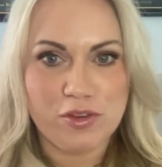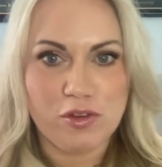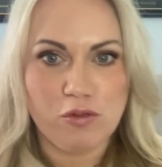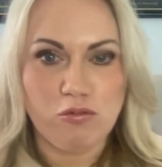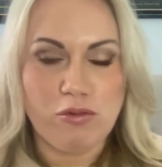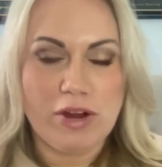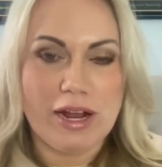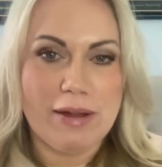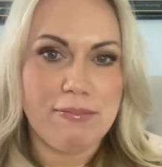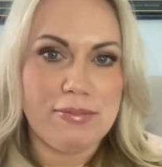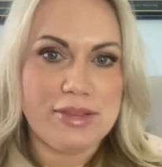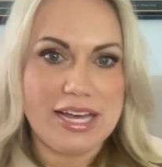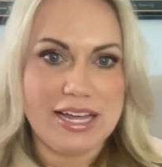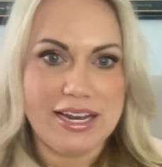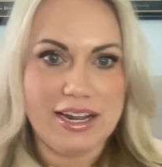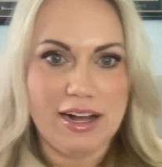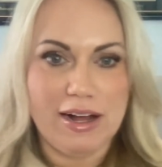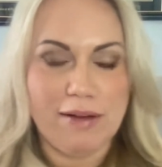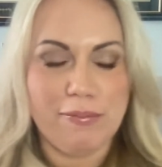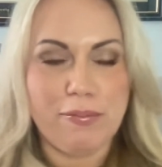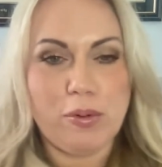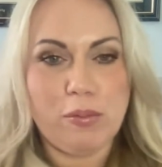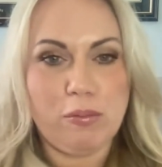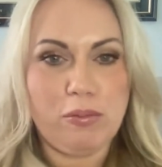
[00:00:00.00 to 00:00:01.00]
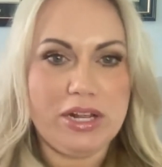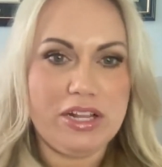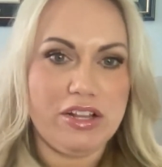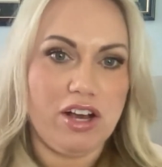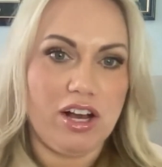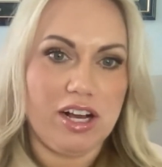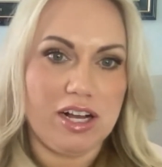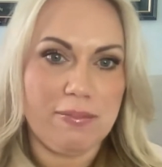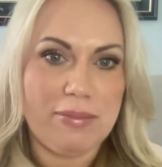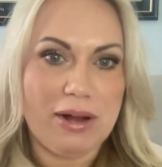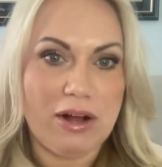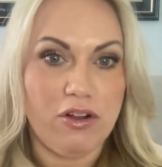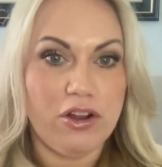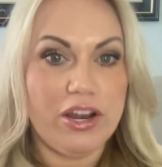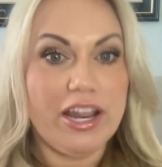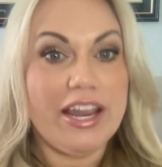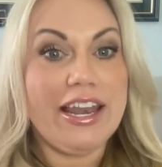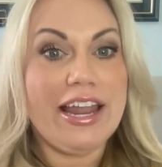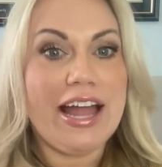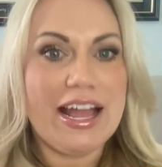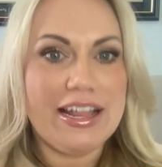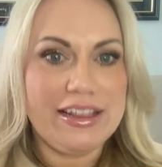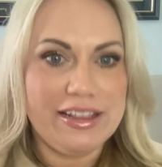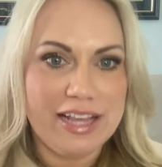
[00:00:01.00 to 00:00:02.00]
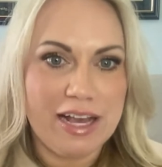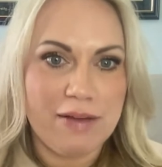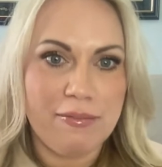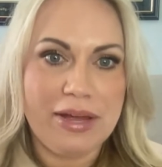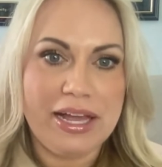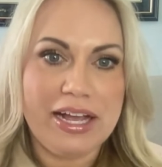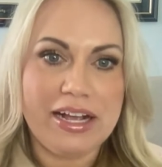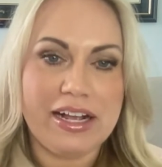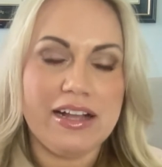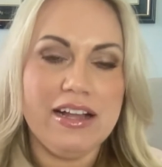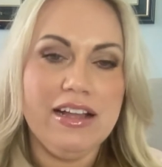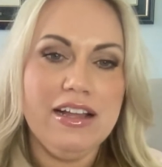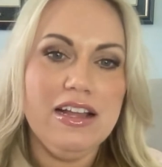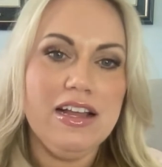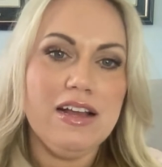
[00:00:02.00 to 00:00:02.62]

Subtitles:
wrap that up when we talk about an endemic.